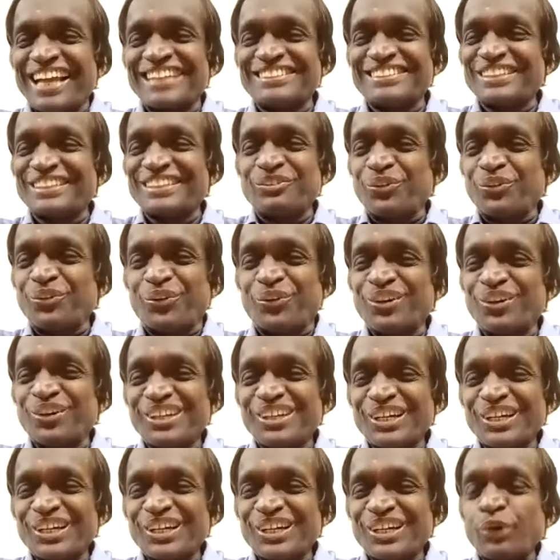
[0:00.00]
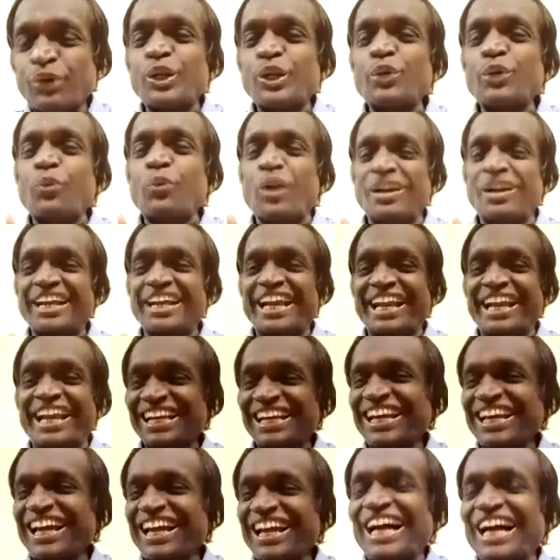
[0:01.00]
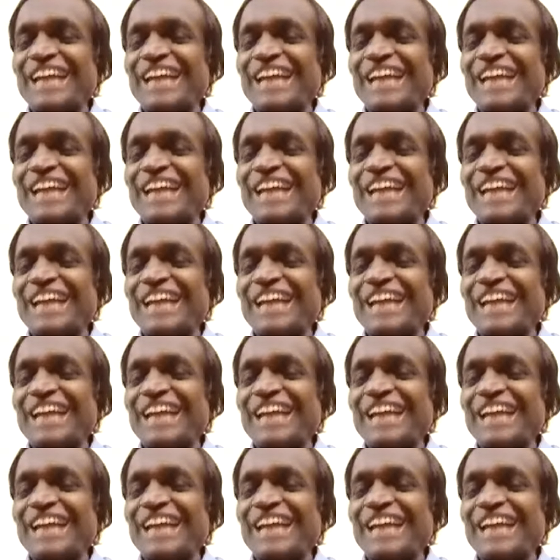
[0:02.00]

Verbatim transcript: I said, no, only 1 day.